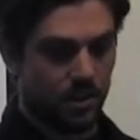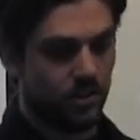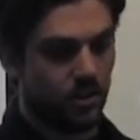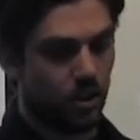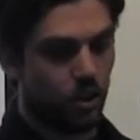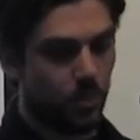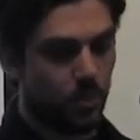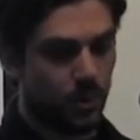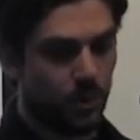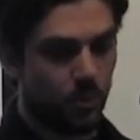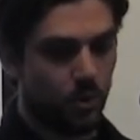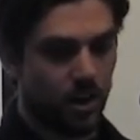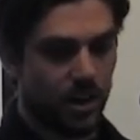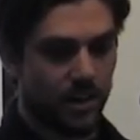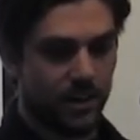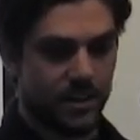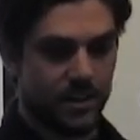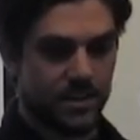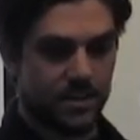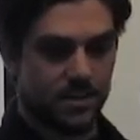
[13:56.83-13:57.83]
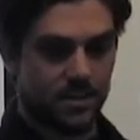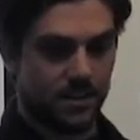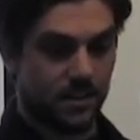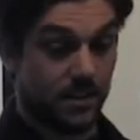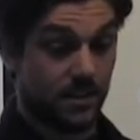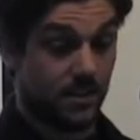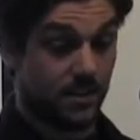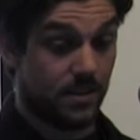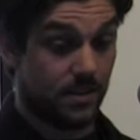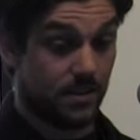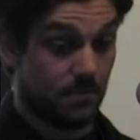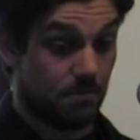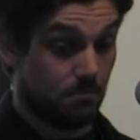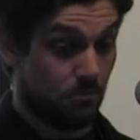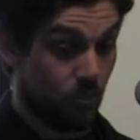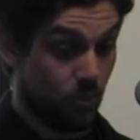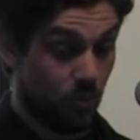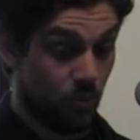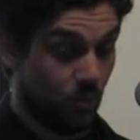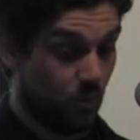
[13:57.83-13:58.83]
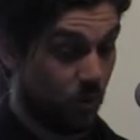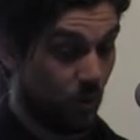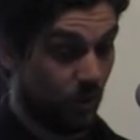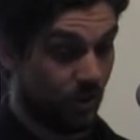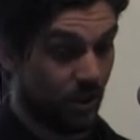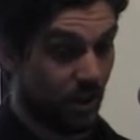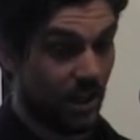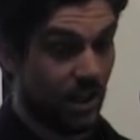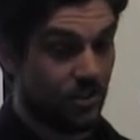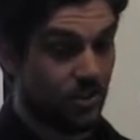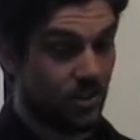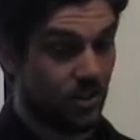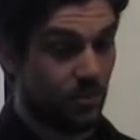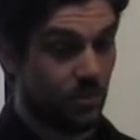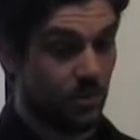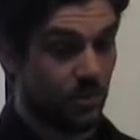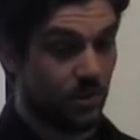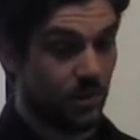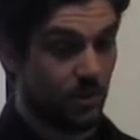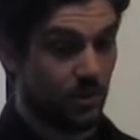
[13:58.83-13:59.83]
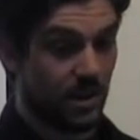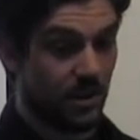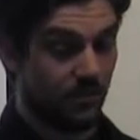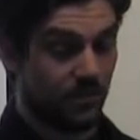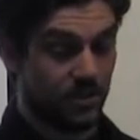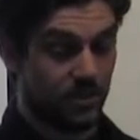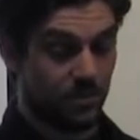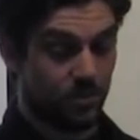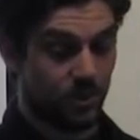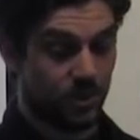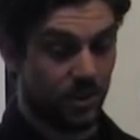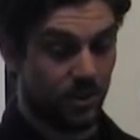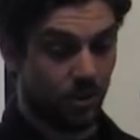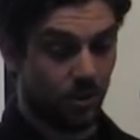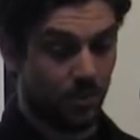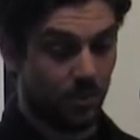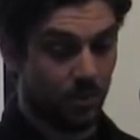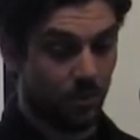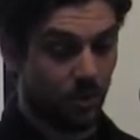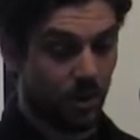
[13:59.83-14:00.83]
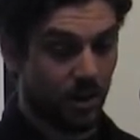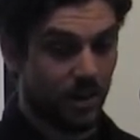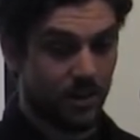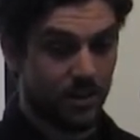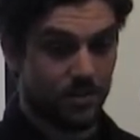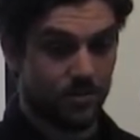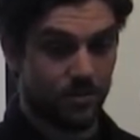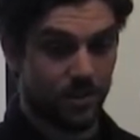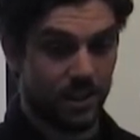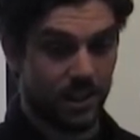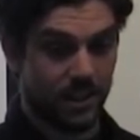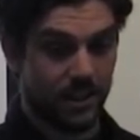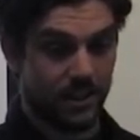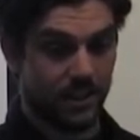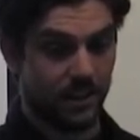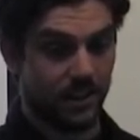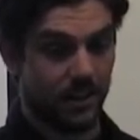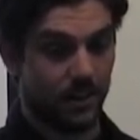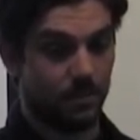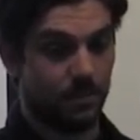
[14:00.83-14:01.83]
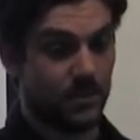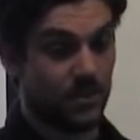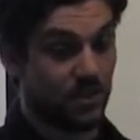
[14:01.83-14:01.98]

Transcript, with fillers: The open water, it's, it's well, the relation that we, that we have with open water is really um,